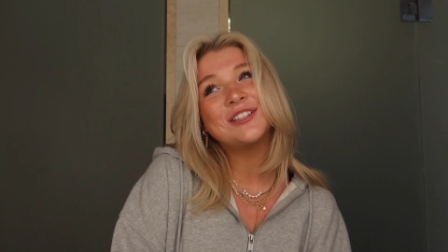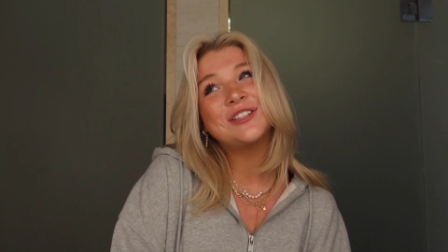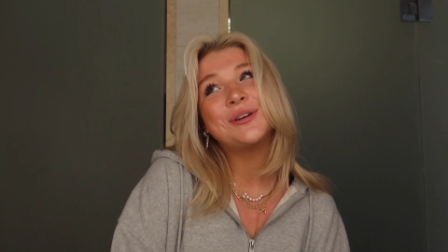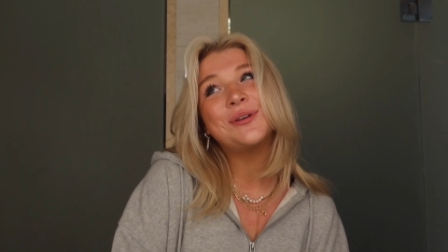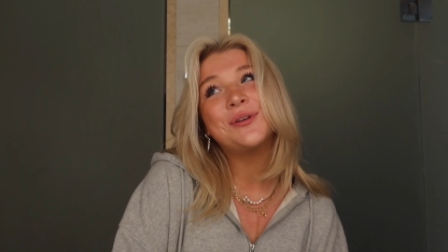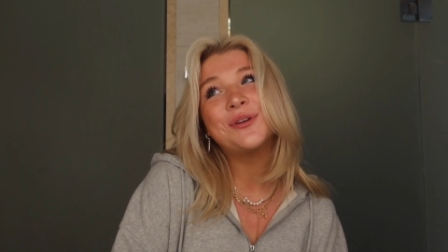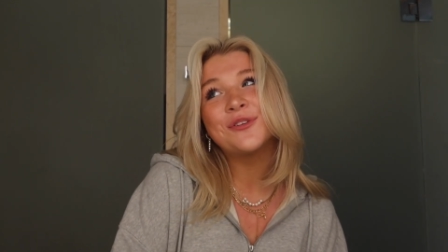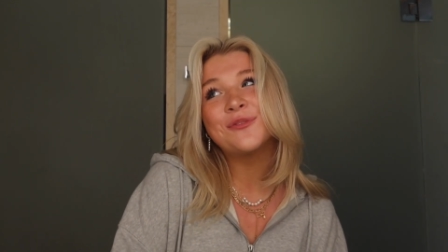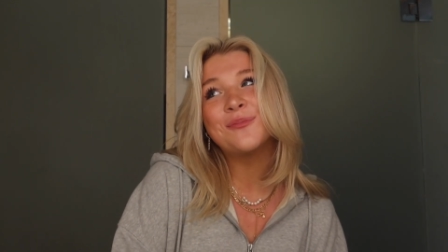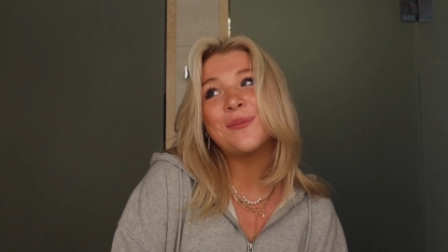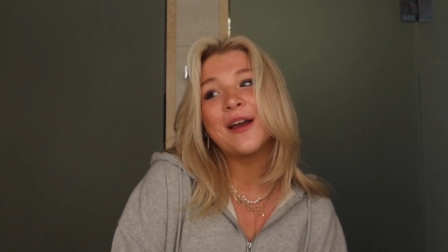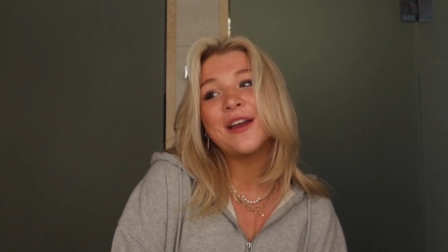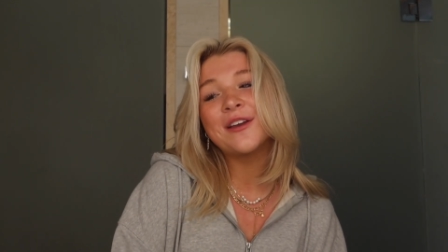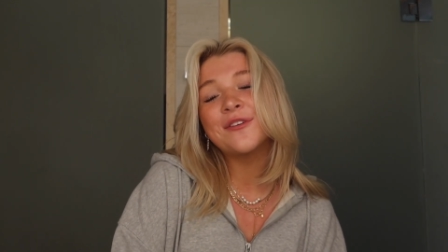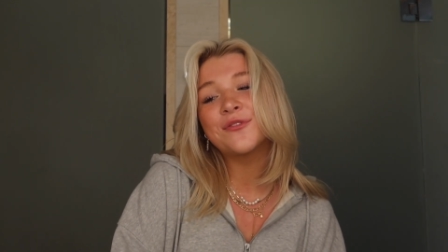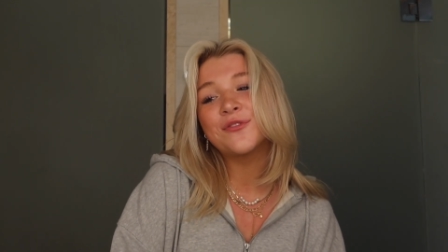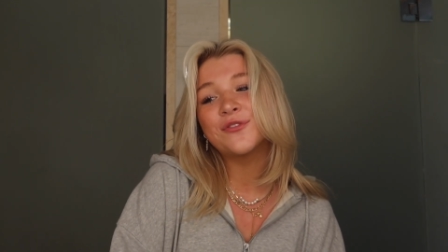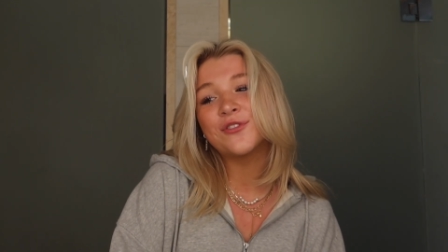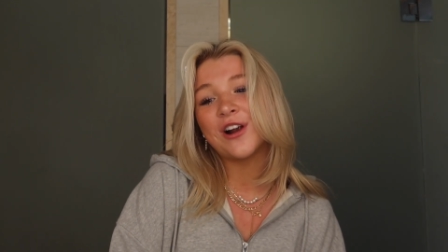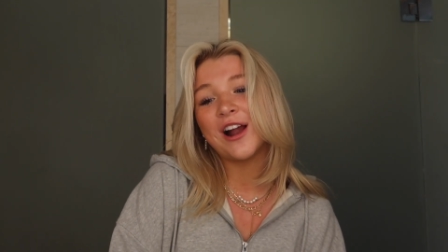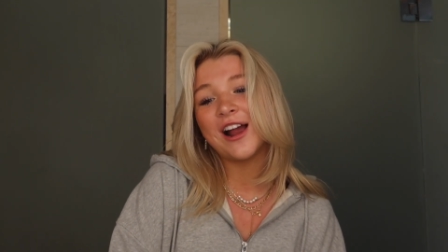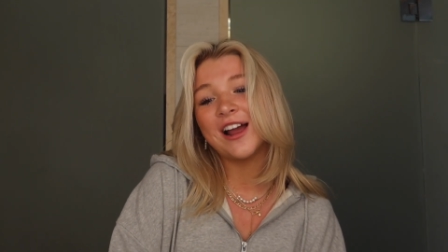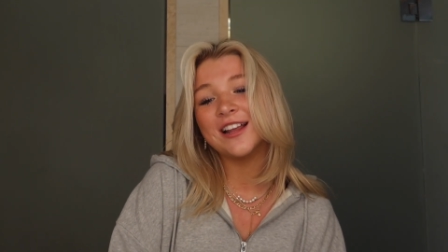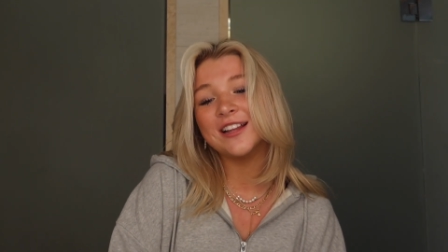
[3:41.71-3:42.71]
two of my
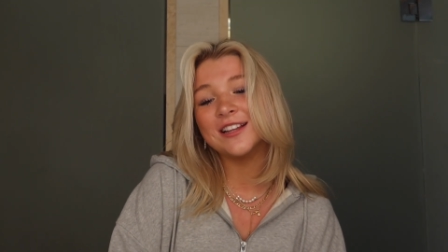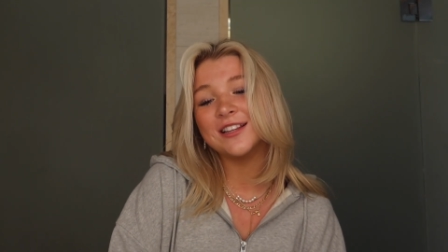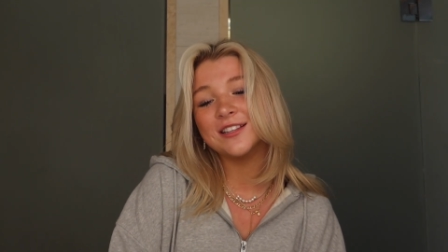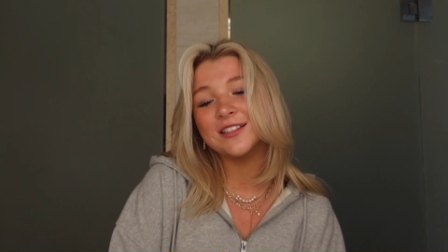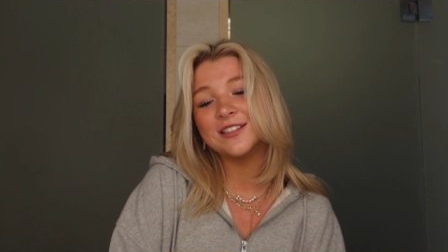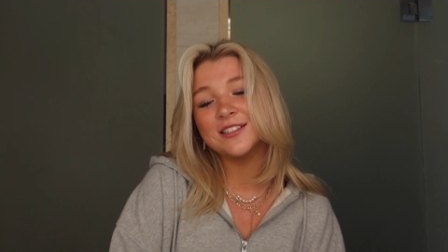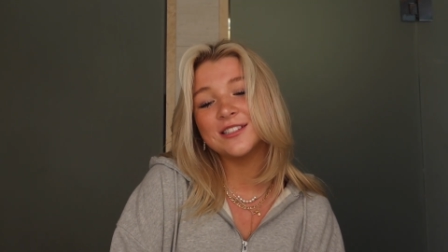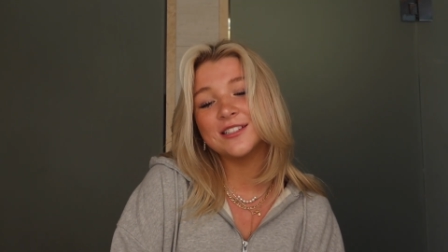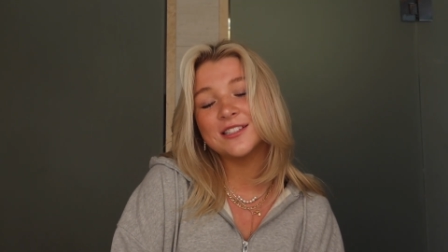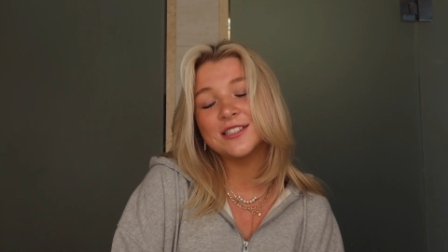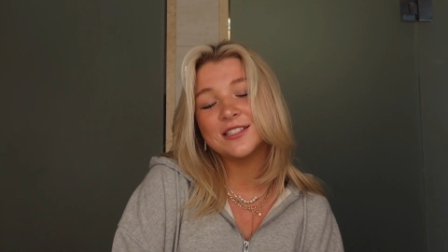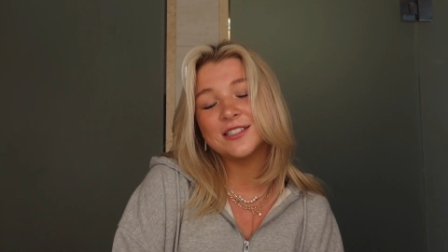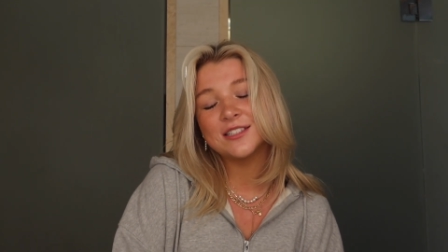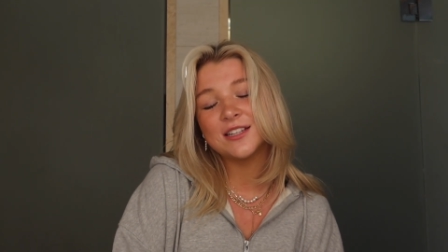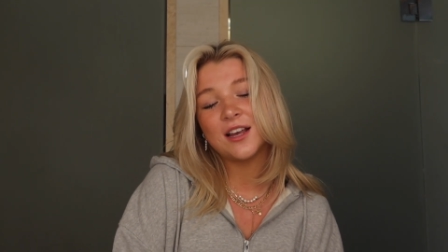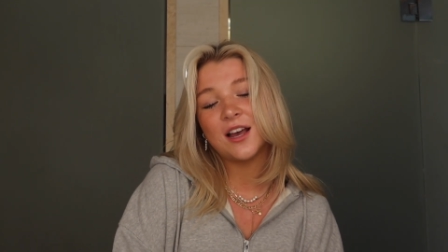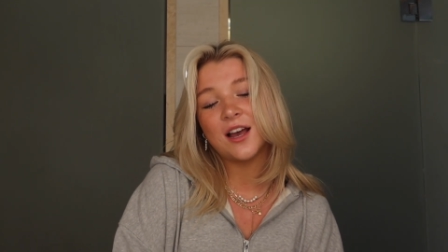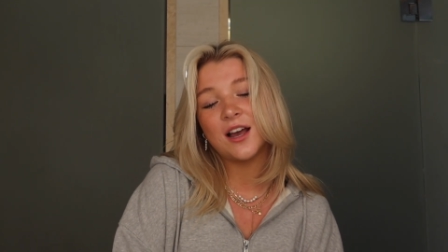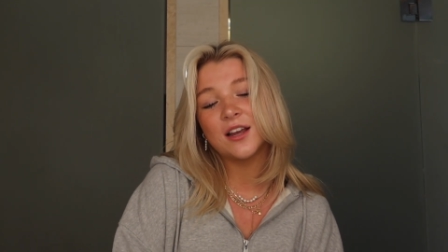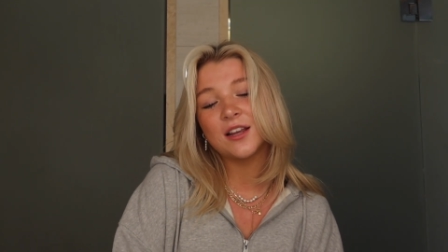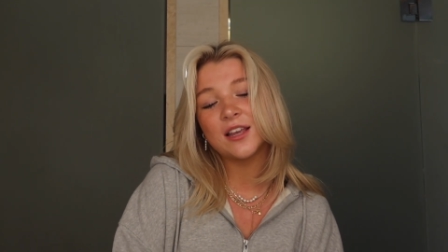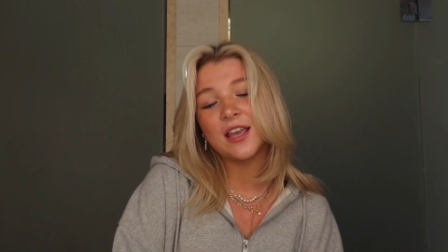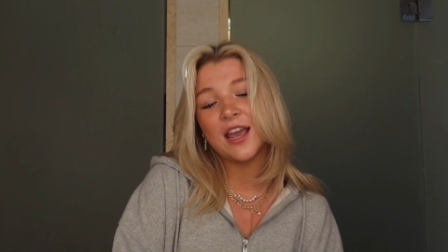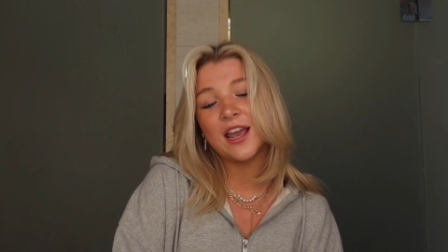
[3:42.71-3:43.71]
friends
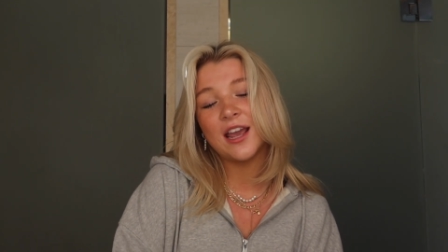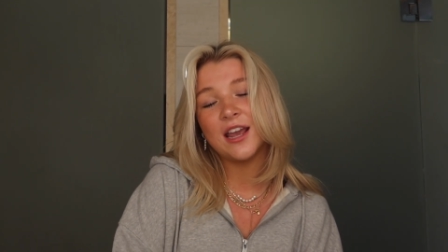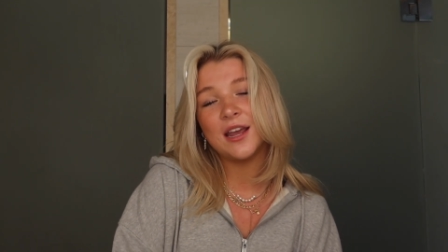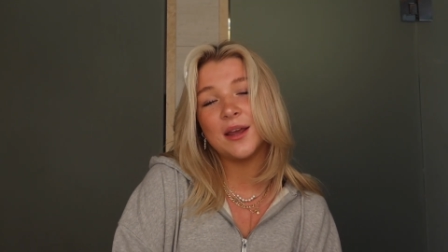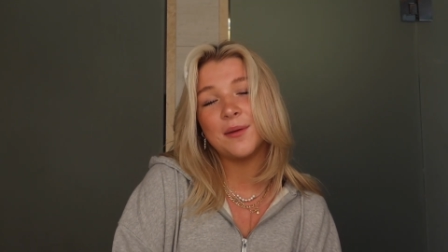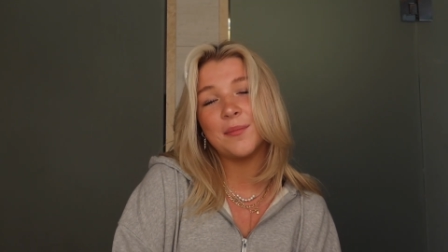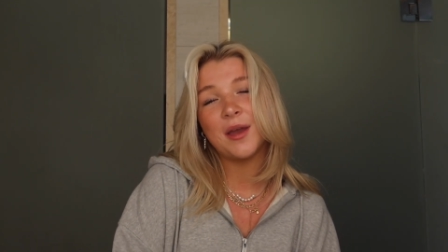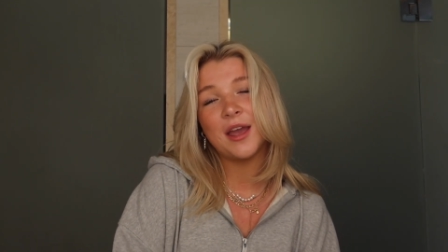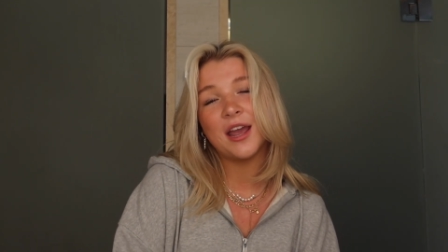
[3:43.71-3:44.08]
came